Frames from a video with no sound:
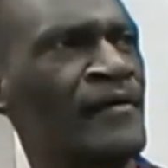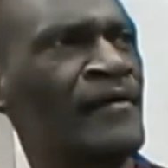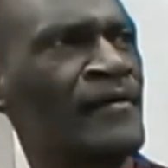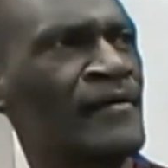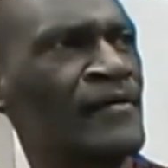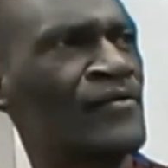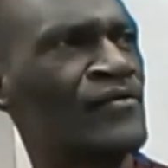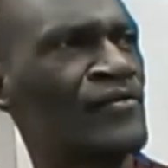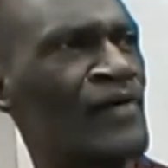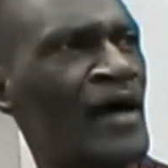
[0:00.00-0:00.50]

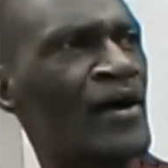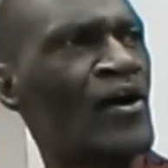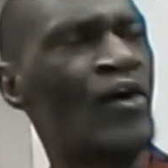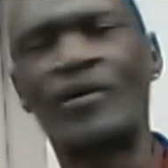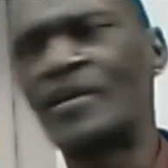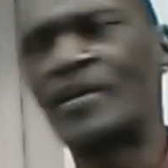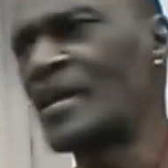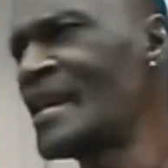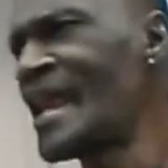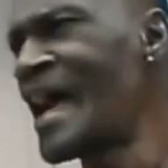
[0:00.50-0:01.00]
So I go to
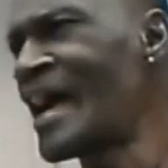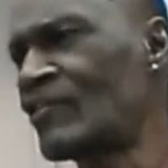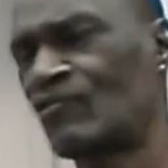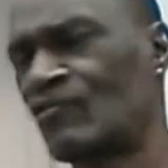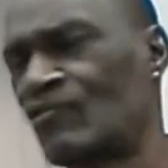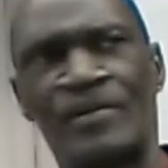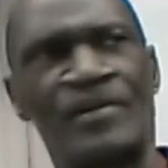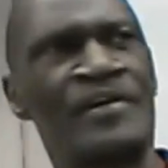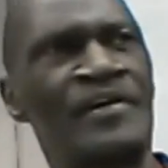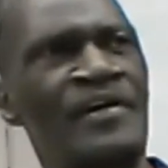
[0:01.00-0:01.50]
the next
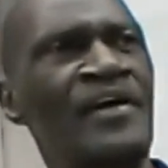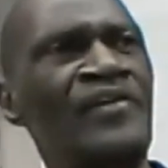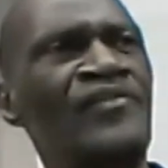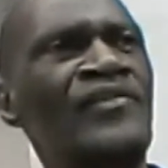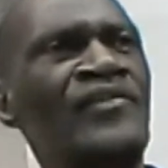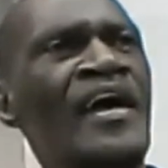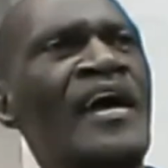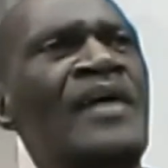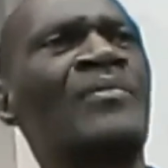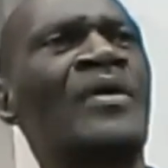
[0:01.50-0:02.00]
one. I says,
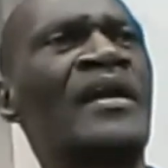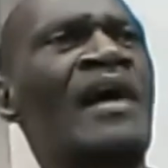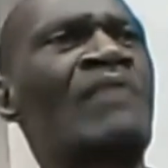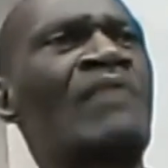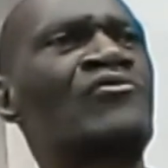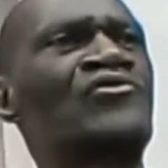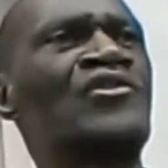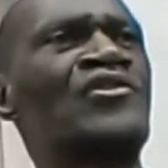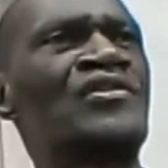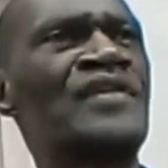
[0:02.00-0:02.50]
hey, buddy, I
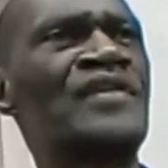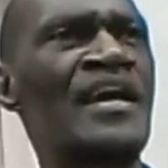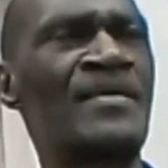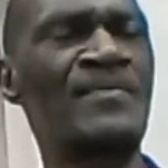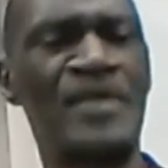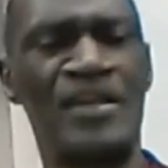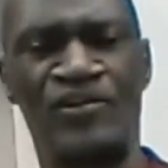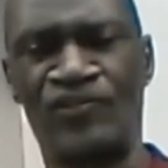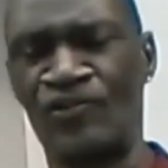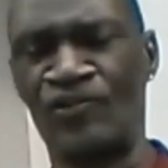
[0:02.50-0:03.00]
want you to take me
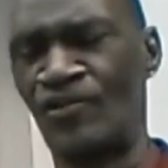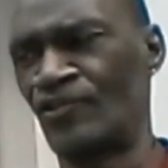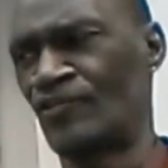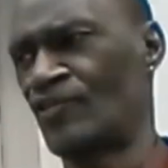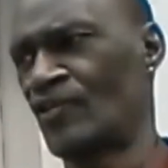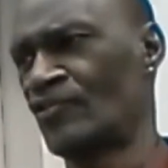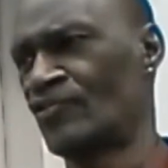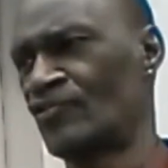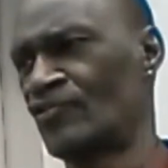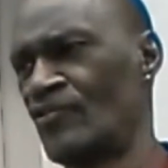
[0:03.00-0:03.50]
to
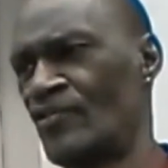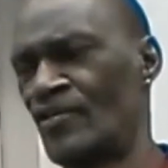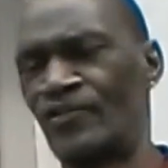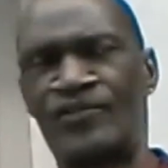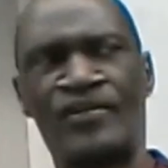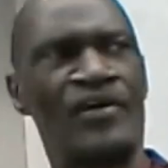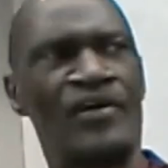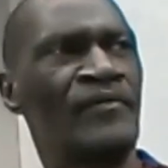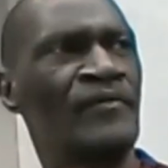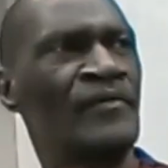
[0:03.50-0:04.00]
so-and-so,
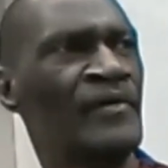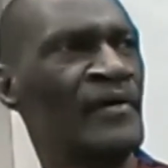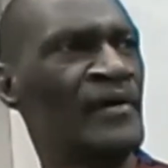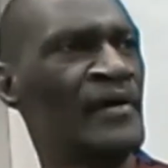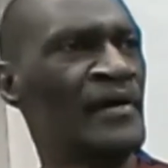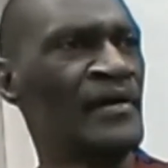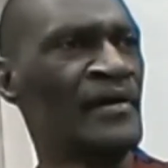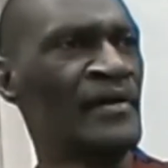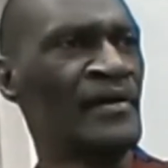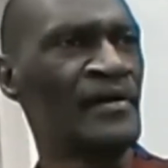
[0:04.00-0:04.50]
so-and-so.
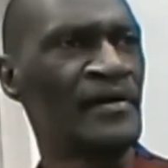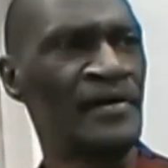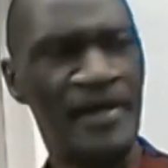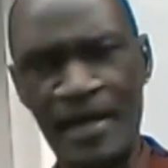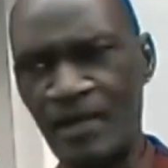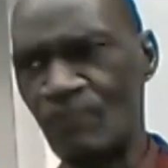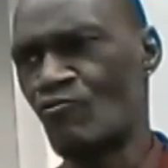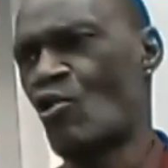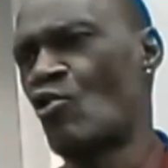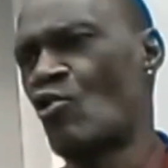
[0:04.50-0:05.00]

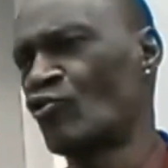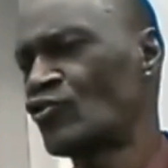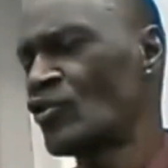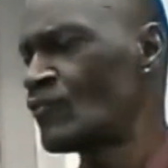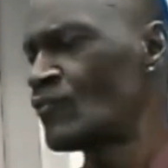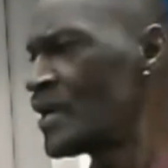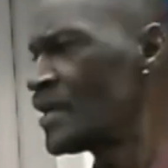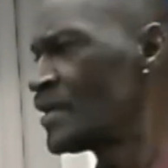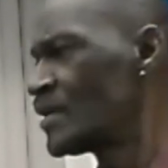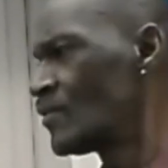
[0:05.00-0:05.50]
He rolls the
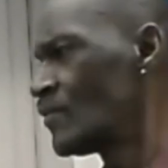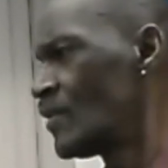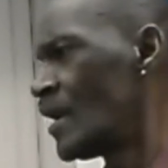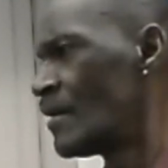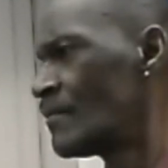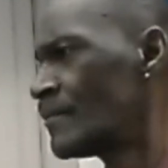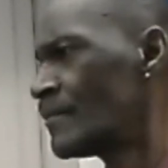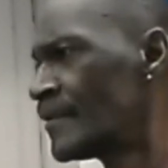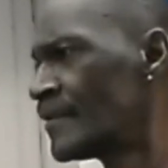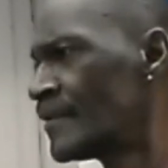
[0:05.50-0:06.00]
window
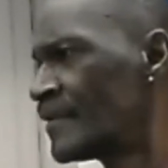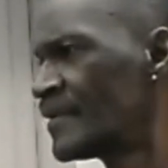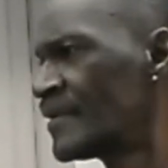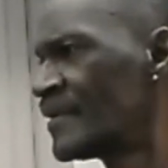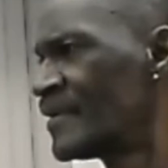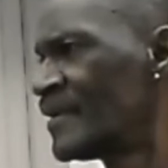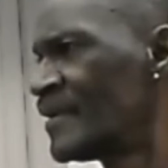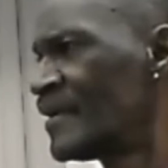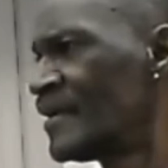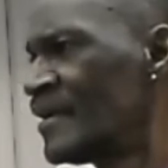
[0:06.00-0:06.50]
up.
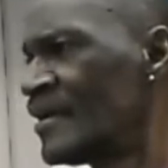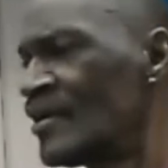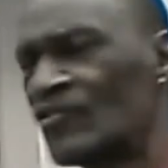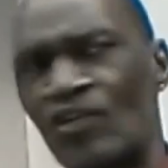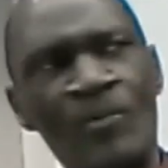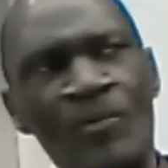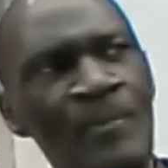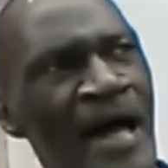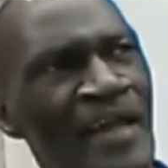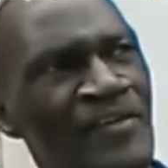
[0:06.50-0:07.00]

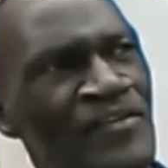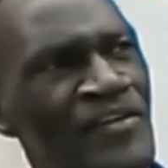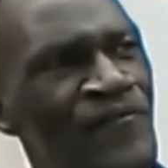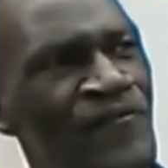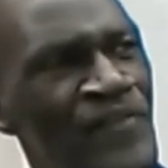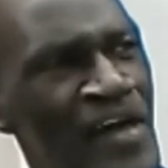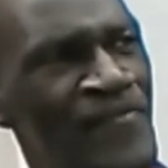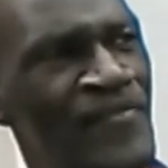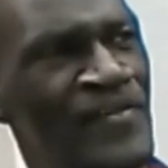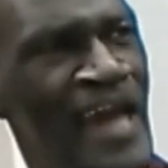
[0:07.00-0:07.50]
So about the
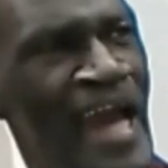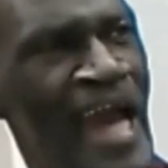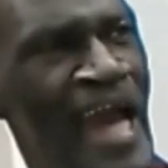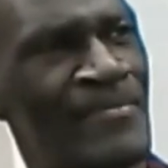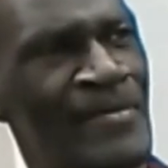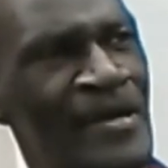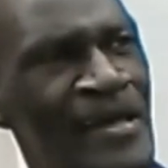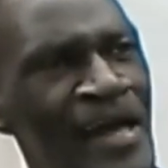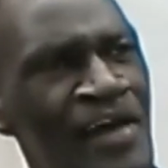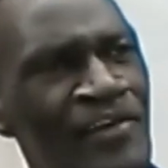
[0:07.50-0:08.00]
fifth cab,
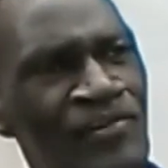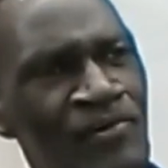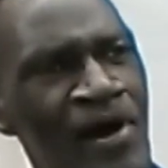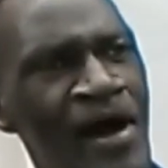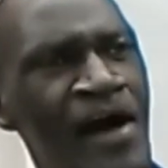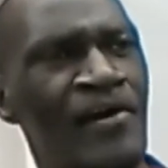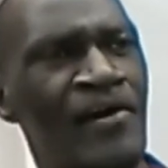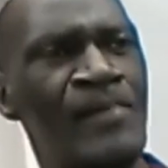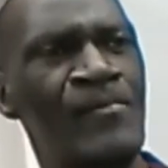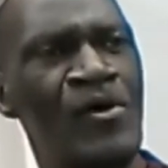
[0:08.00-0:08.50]
the guy said,
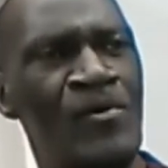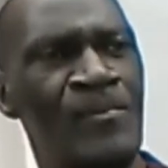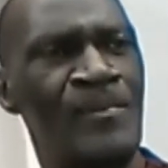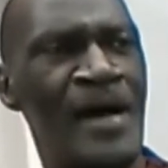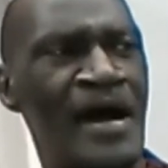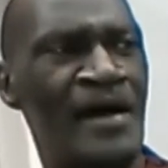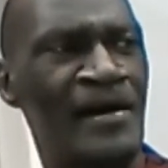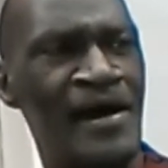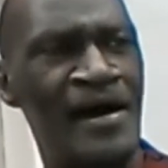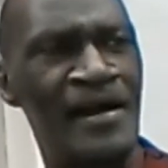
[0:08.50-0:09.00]
well, come on,
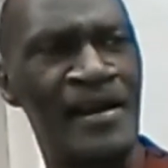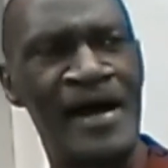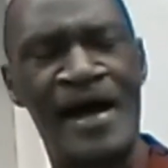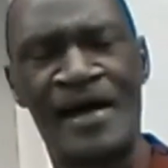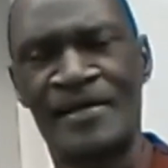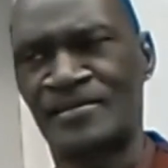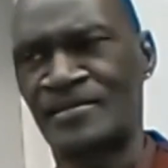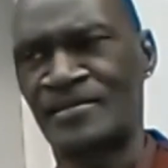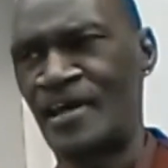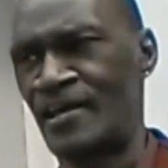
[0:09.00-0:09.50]
by God,
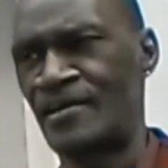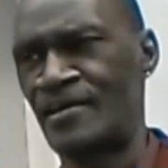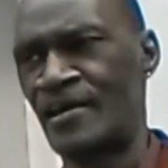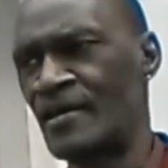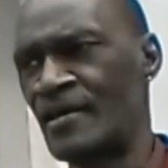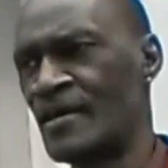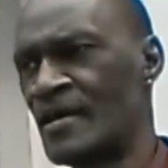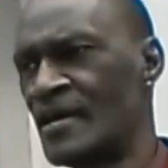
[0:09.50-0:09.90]
I'll take you.